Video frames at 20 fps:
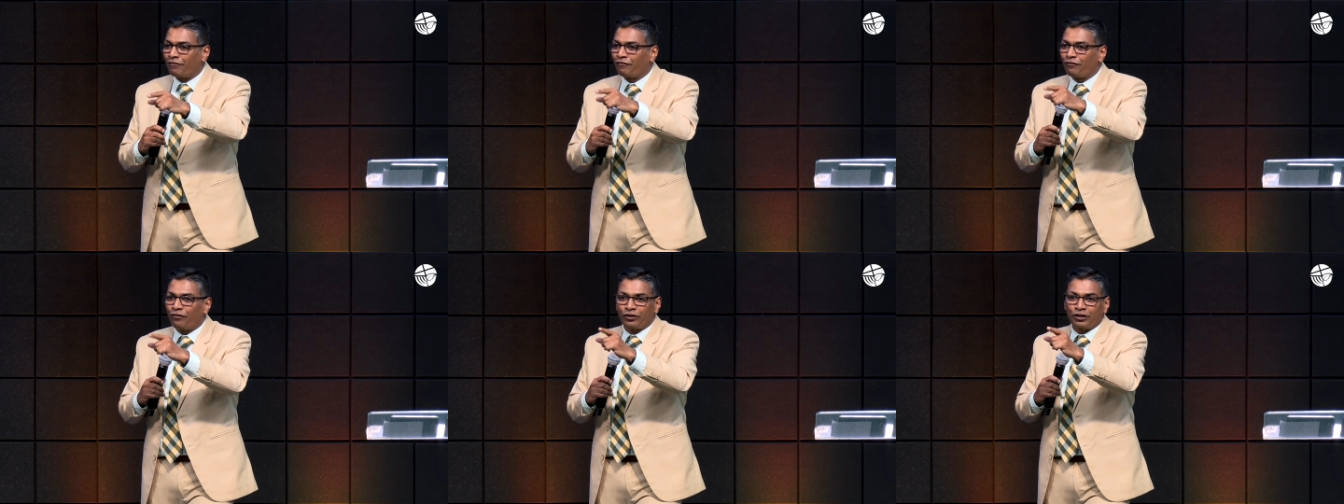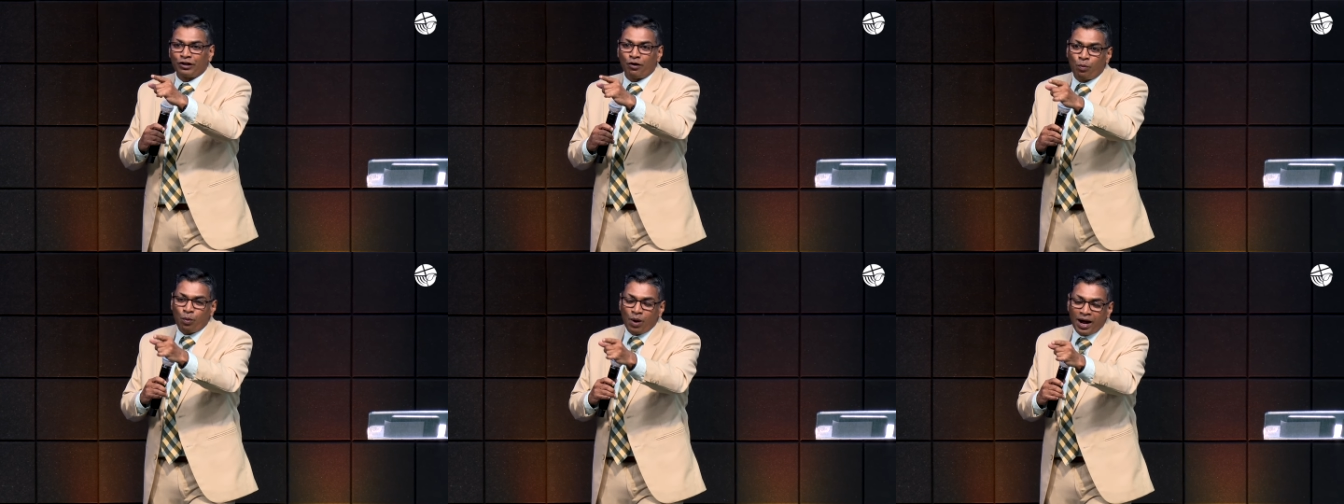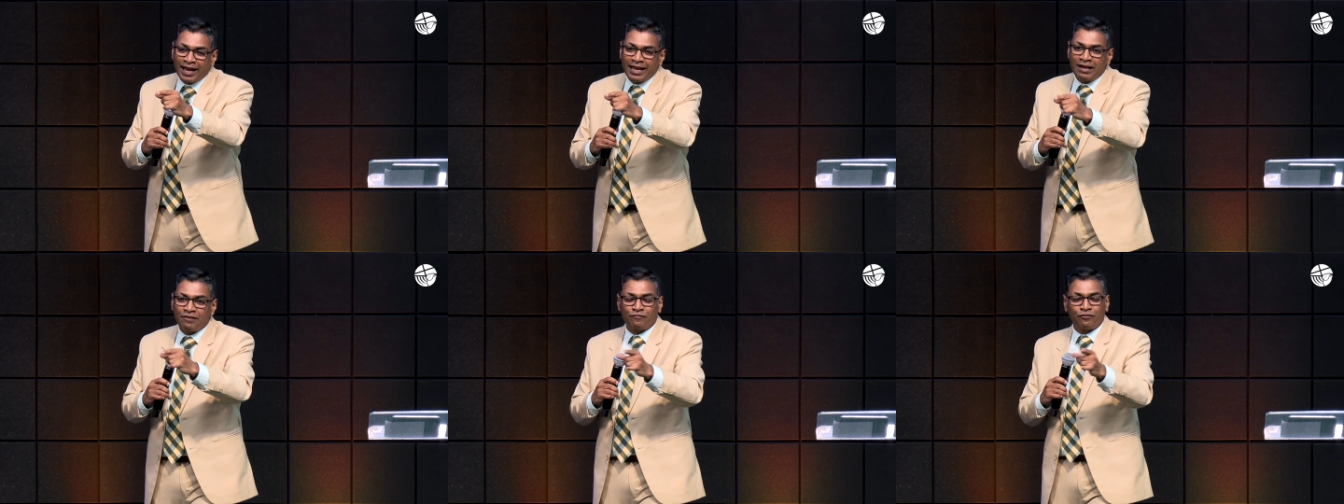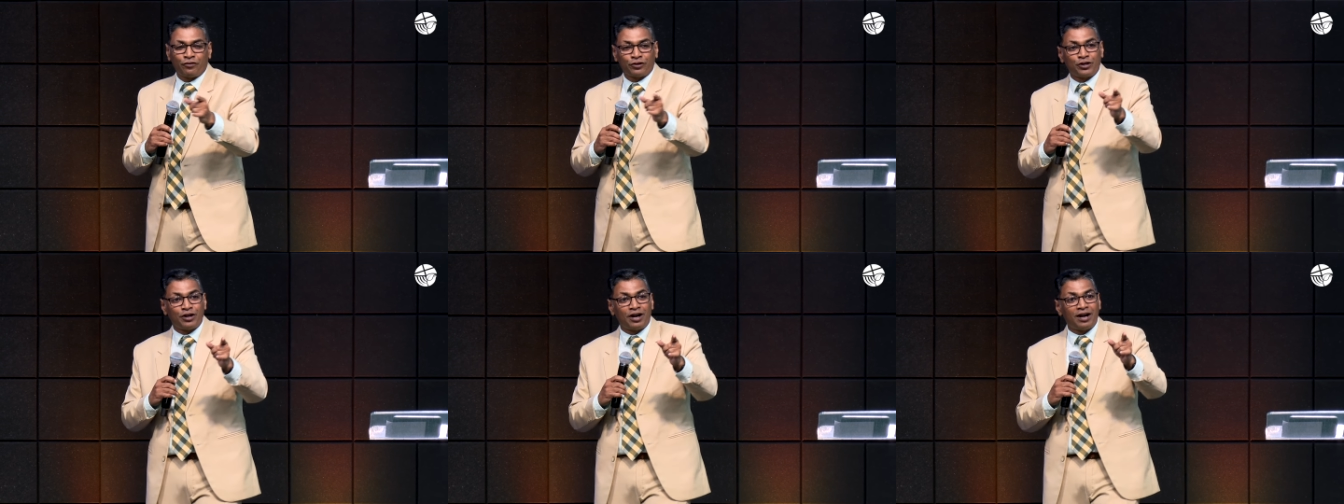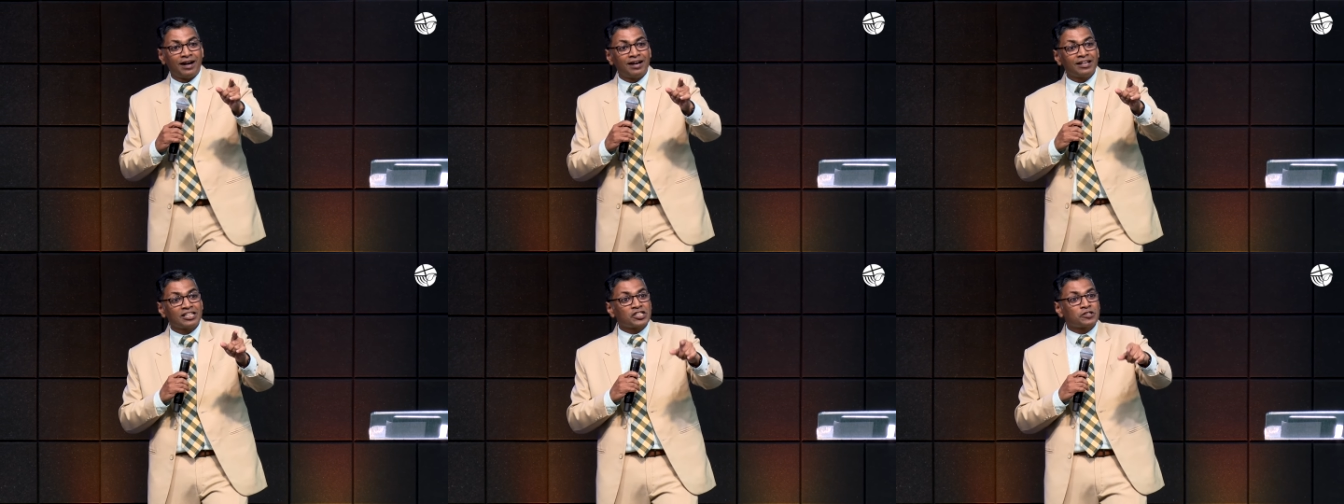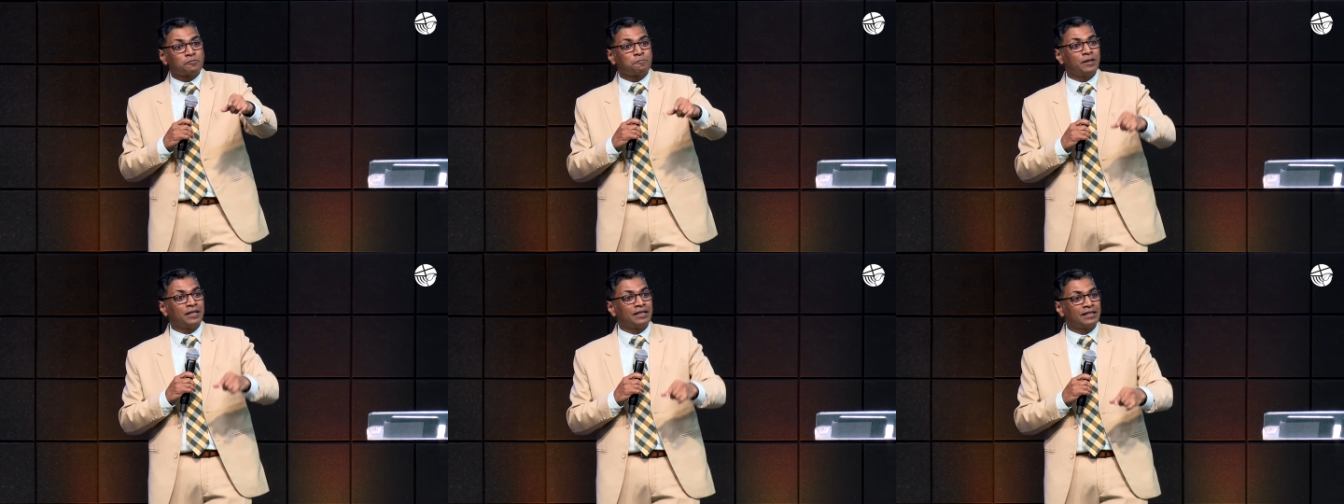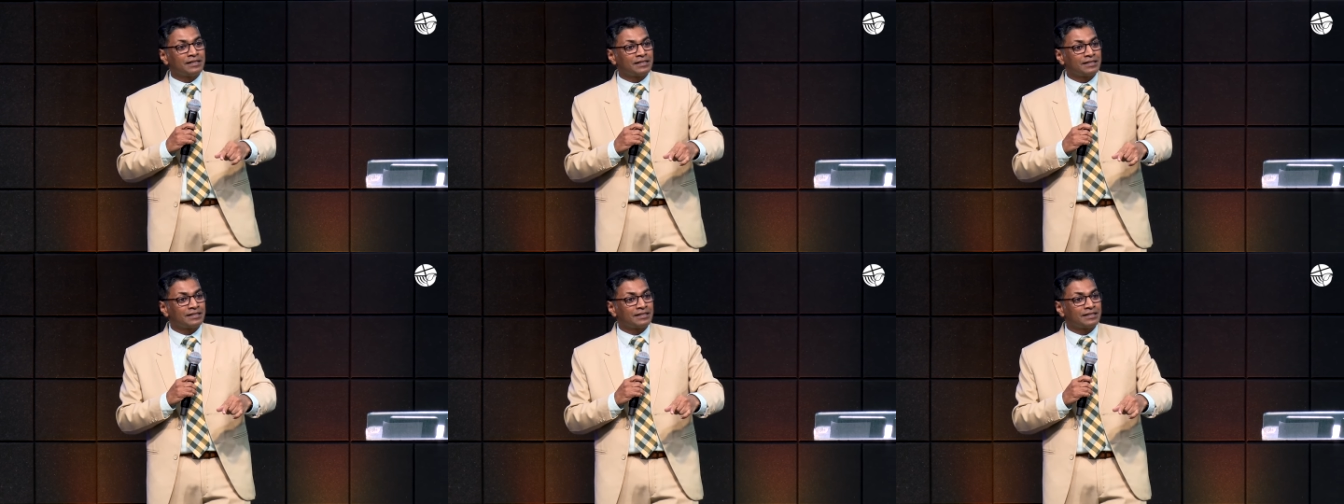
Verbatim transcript: for your wife, for your husband.